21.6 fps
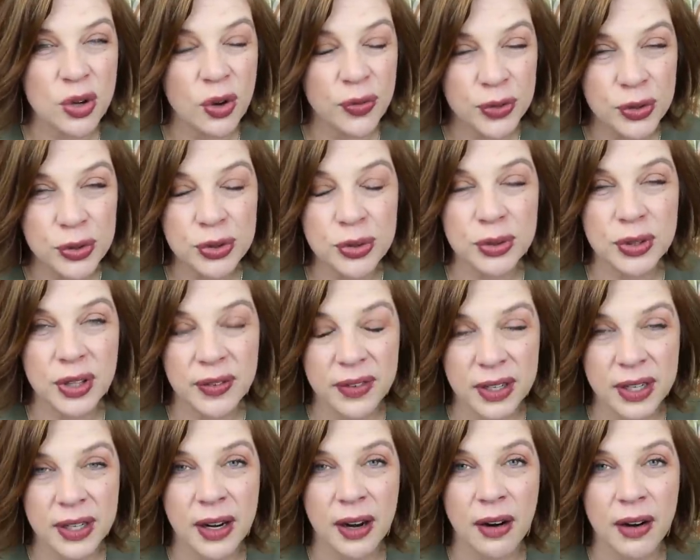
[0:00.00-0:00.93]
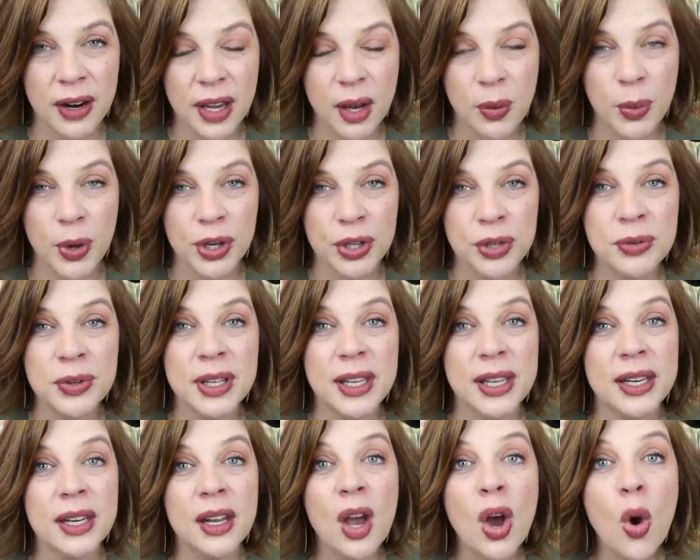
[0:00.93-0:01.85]
So if you do live in an area where you
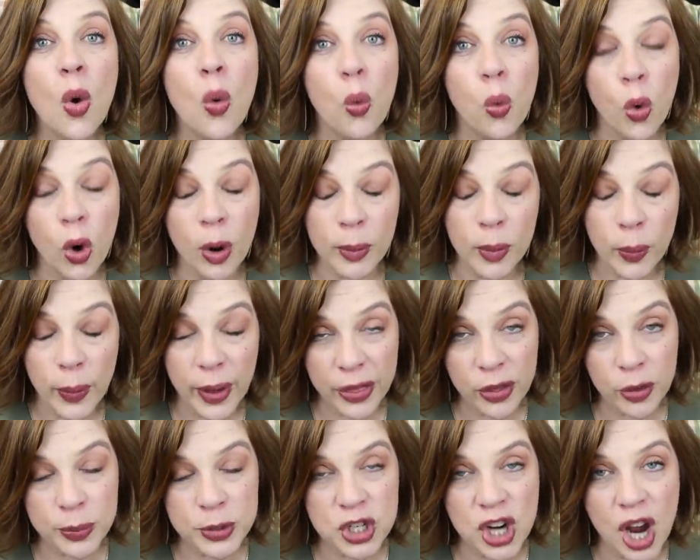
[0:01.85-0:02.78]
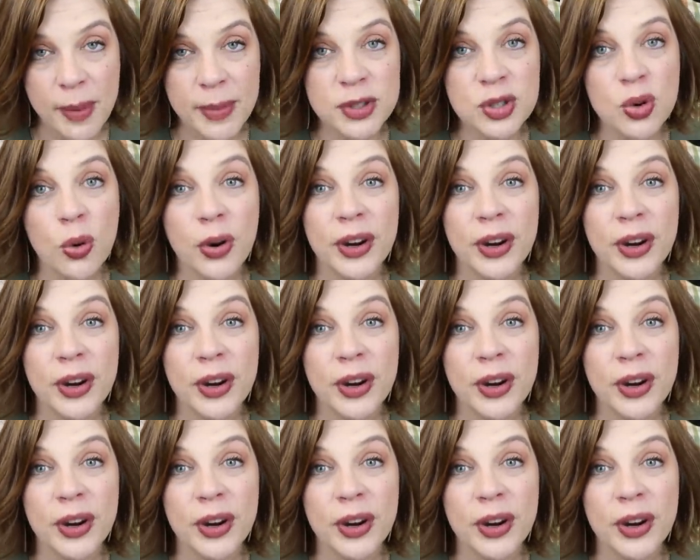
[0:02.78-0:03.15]
need warmer weather pajamas,